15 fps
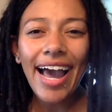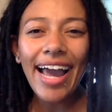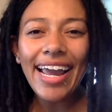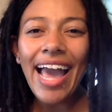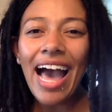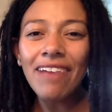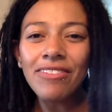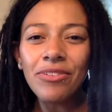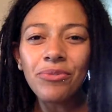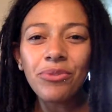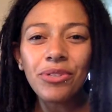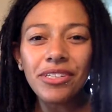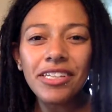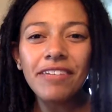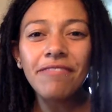I haven't
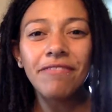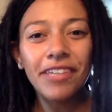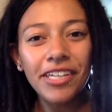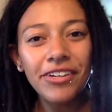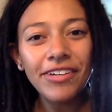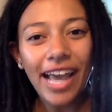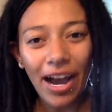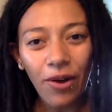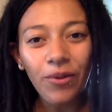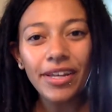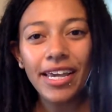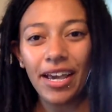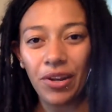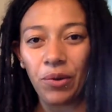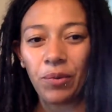really figured out
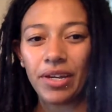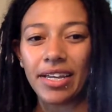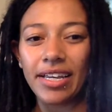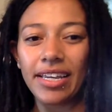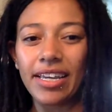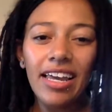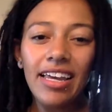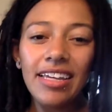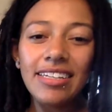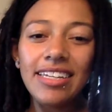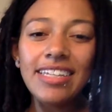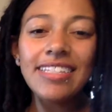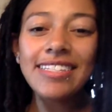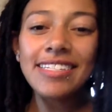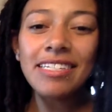Kennewick. It,
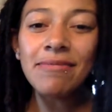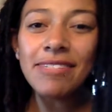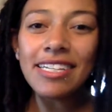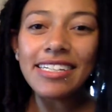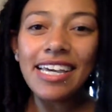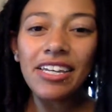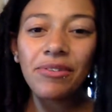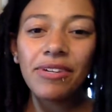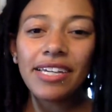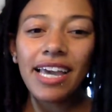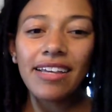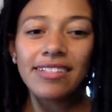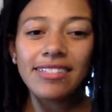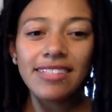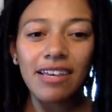it seems like Kennewick
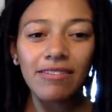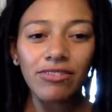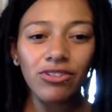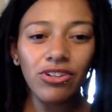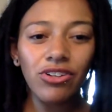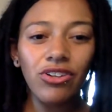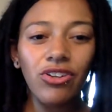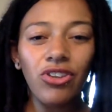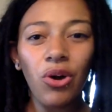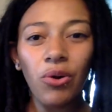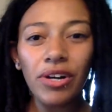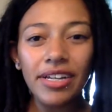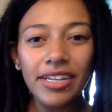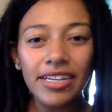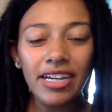has several lower
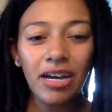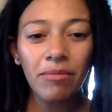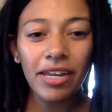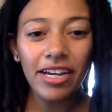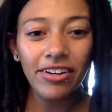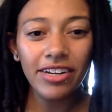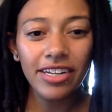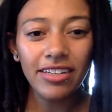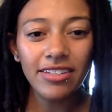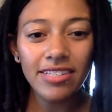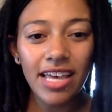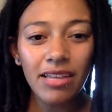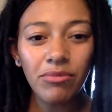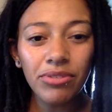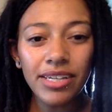income areas
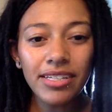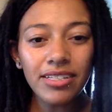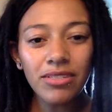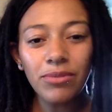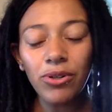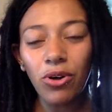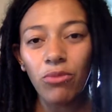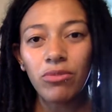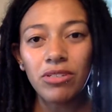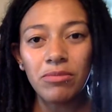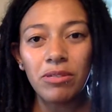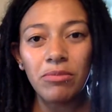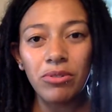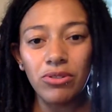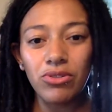and places where homeless
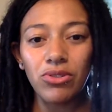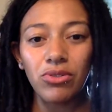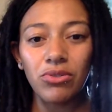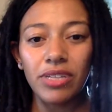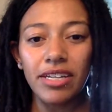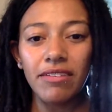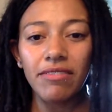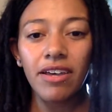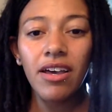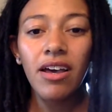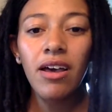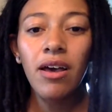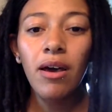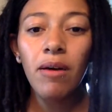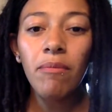people do live,
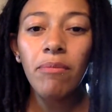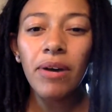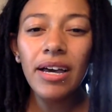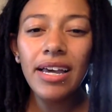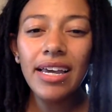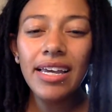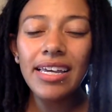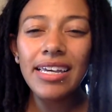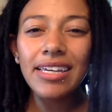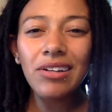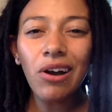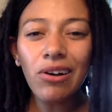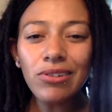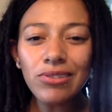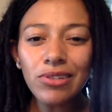but it
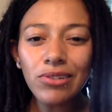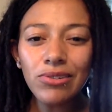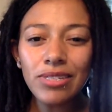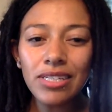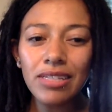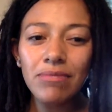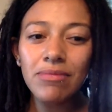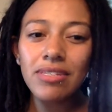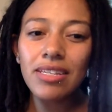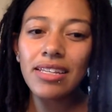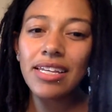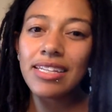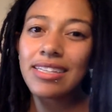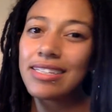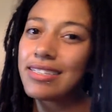also seems
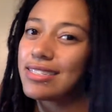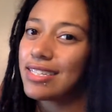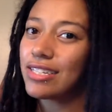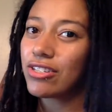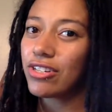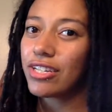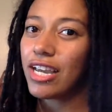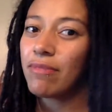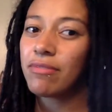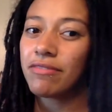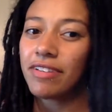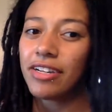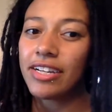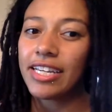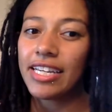like these things are kept
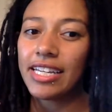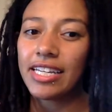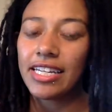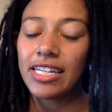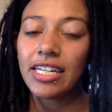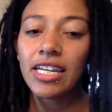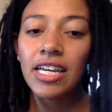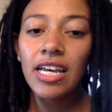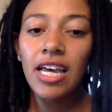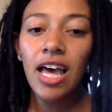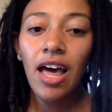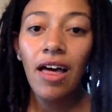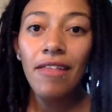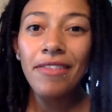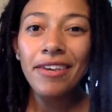very hidden.
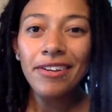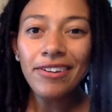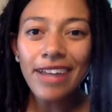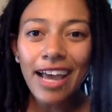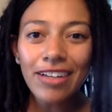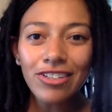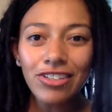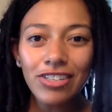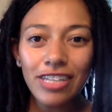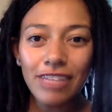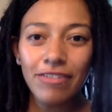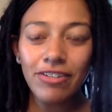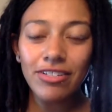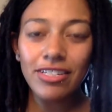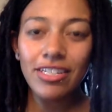The international
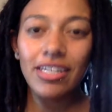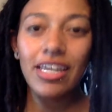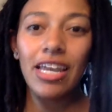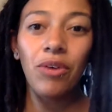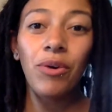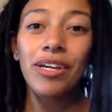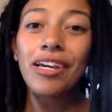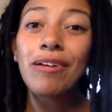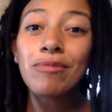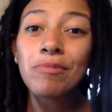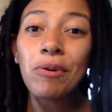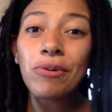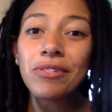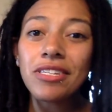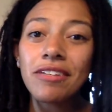diversity in Kennewick comes
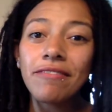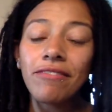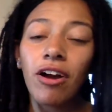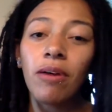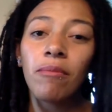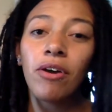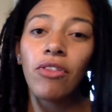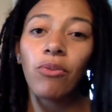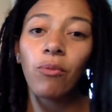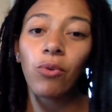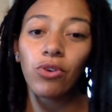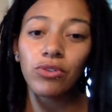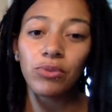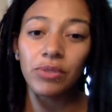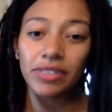mostly from
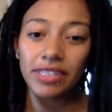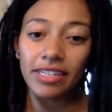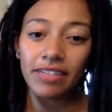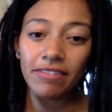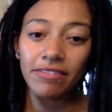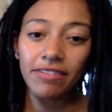World Relief.